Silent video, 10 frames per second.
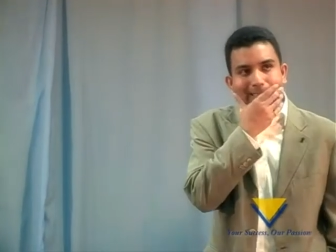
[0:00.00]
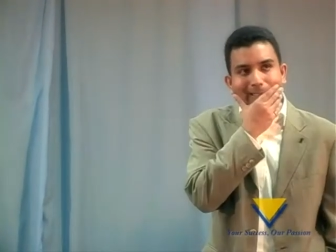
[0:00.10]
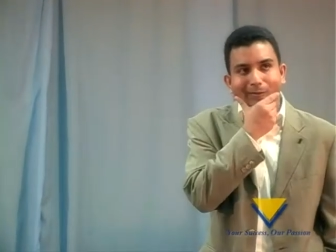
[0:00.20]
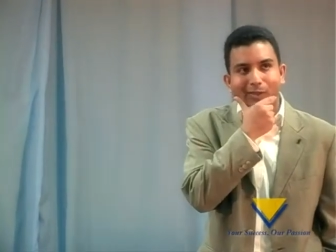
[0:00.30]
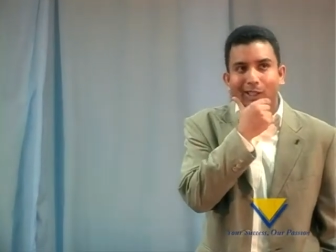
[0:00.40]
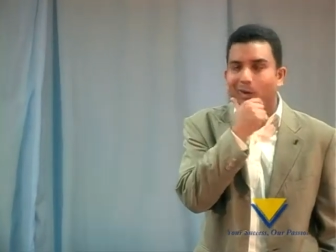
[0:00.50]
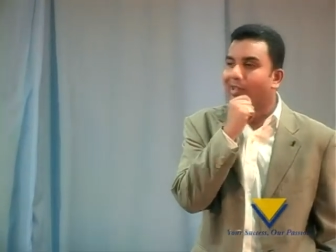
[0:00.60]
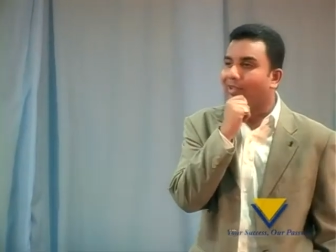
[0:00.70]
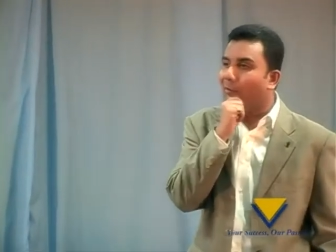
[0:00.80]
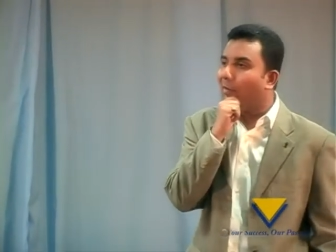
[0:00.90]
Something
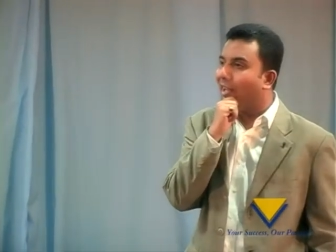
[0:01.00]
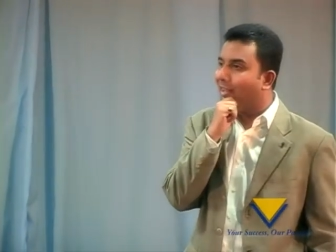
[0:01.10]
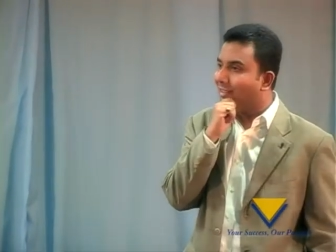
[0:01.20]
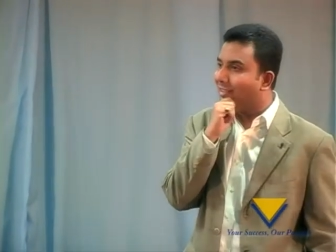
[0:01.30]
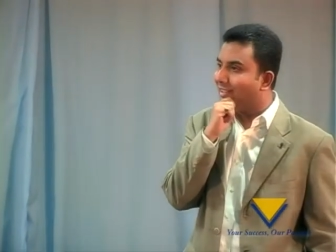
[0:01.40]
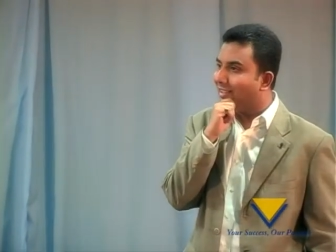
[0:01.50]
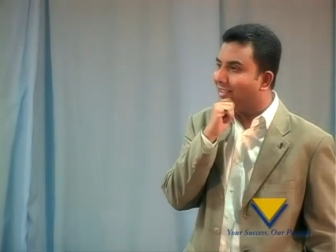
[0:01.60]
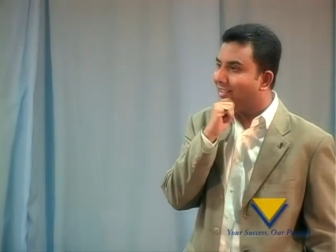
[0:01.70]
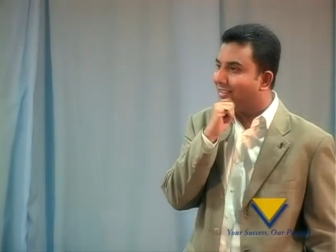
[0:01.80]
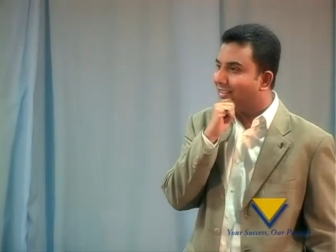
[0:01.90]
wrong somewhere. You understand? Huh?